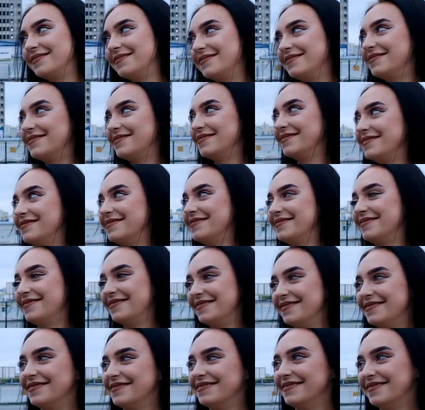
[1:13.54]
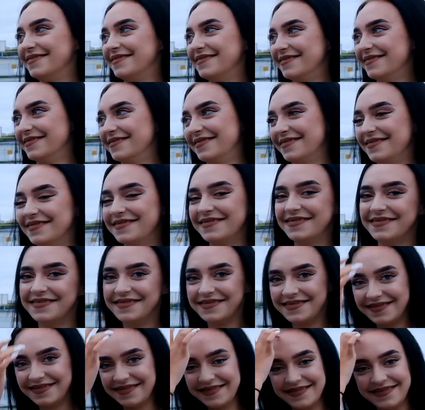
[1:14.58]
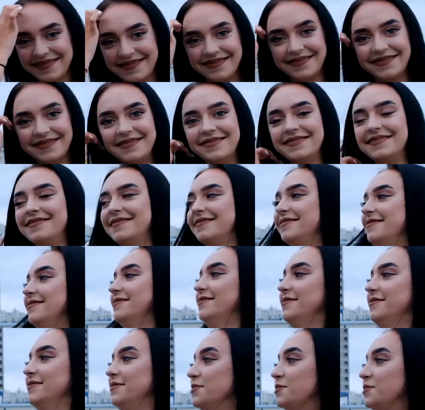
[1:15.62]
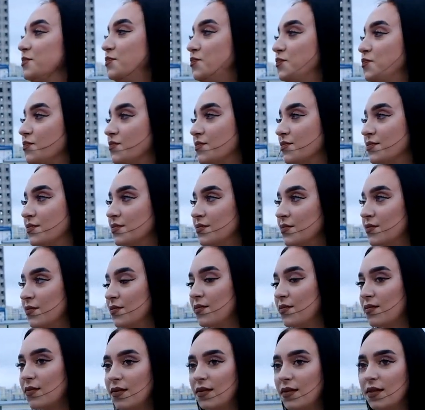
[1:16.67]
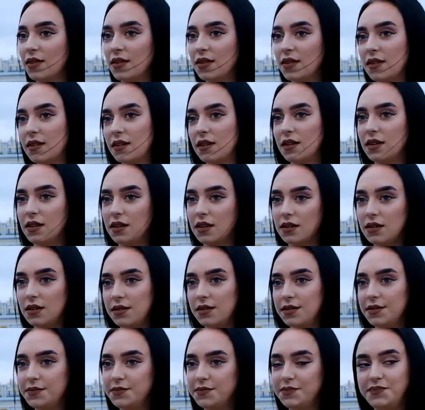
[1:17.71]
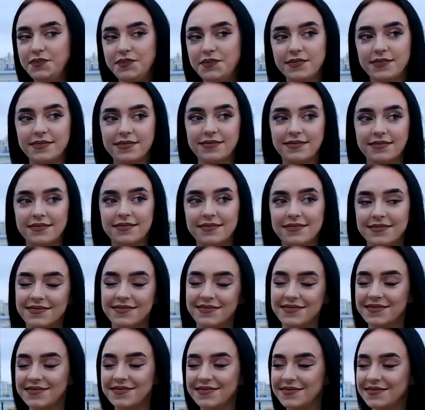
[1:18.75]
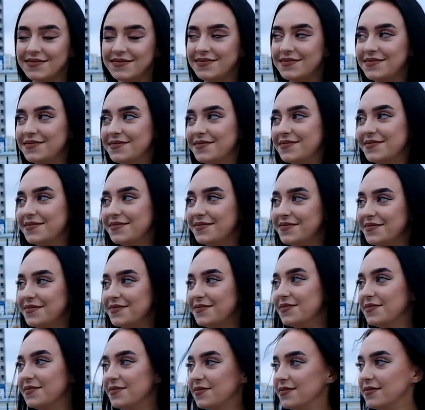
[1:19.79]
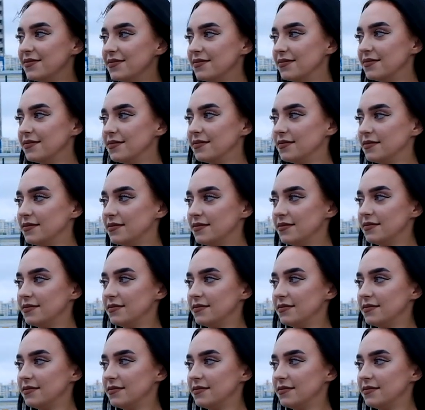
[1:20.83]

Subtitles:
(silent)